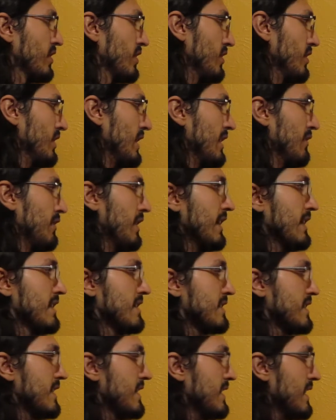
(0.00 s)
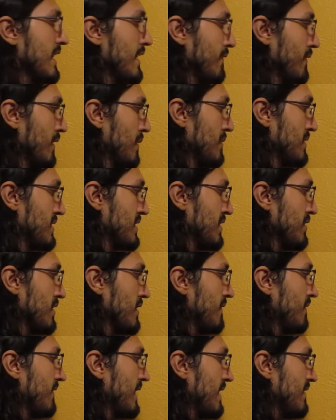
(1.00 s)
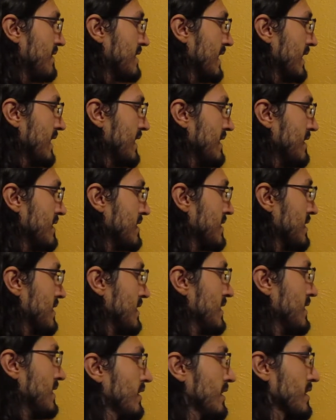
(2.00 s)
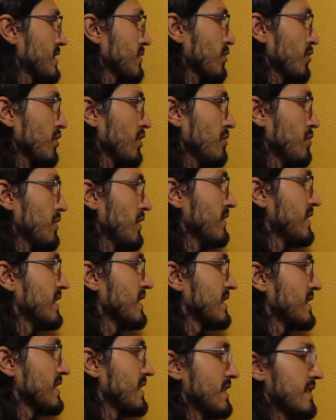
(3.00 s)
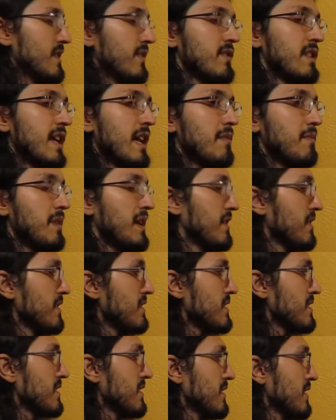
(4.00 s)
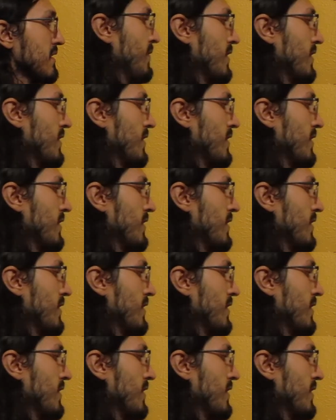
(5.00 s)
Okay, well I can see that from 0 to 5 seconds, the squirrel moved a distance of 10 meters.